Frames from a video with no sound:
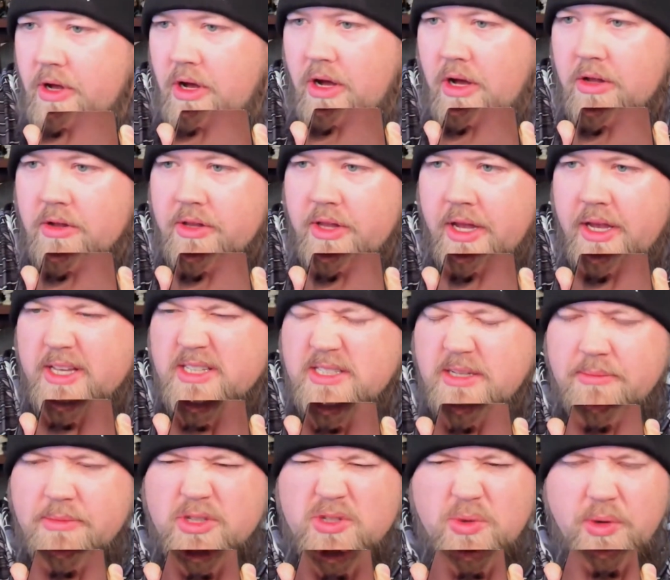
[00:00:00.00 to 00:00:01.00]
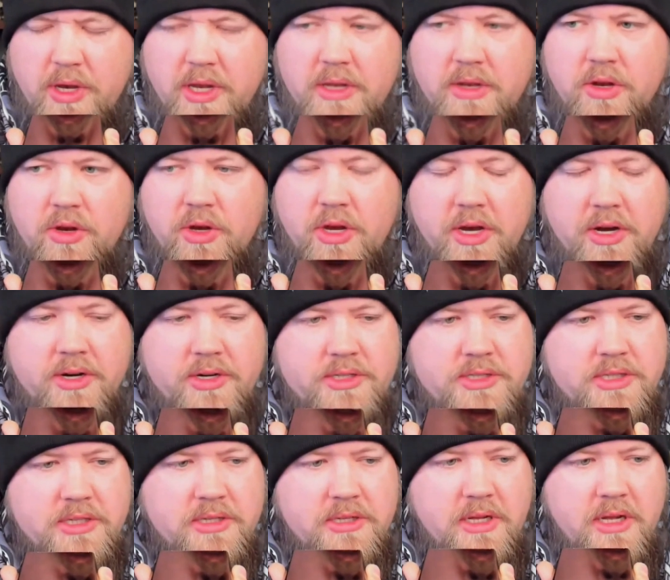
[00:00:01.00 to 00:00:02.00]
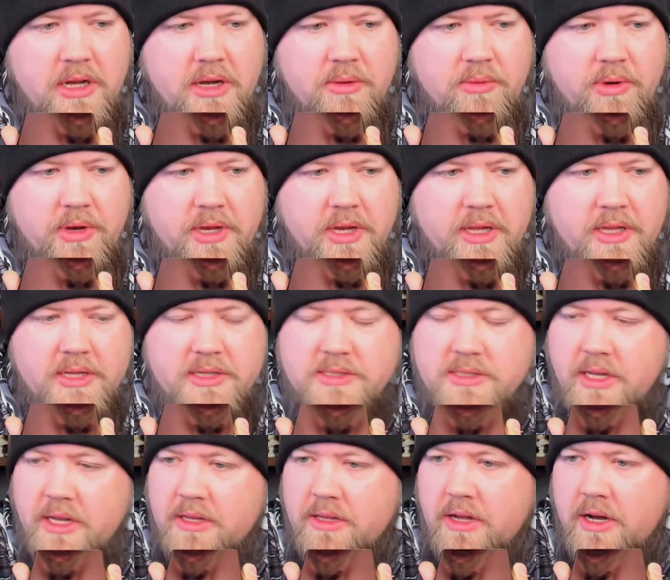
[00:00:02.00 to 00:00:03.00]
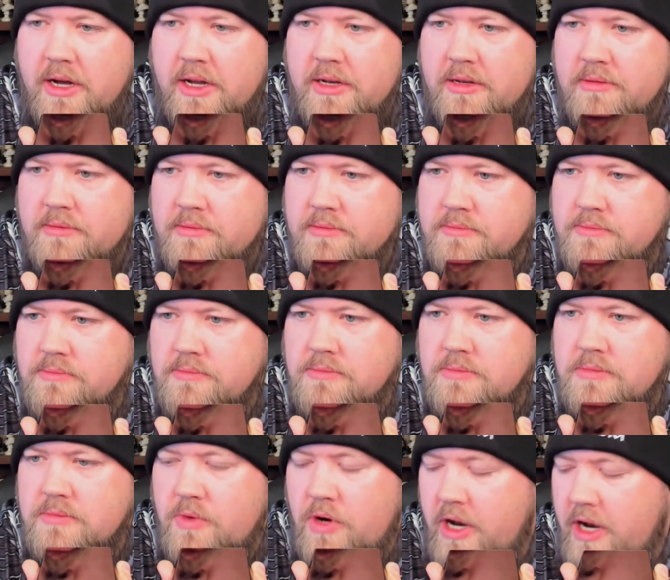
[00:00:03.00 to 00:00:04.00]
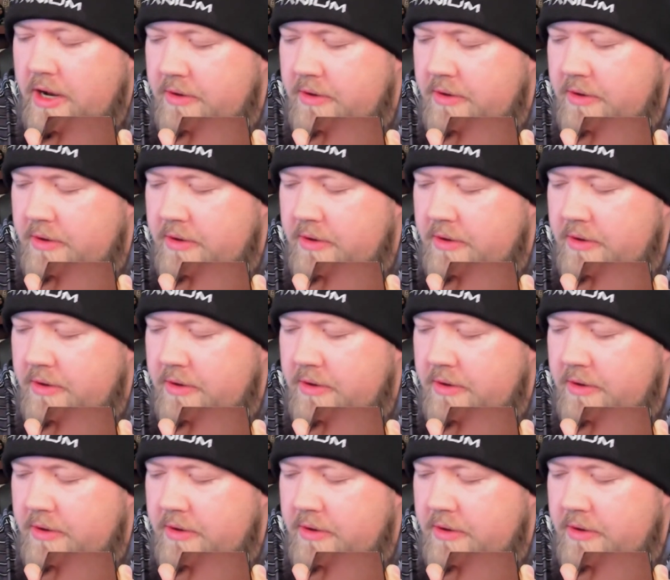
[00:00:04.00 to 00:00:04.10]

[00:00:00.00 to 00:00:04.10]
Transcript: holidays in between New Year's, and we can get this thing done right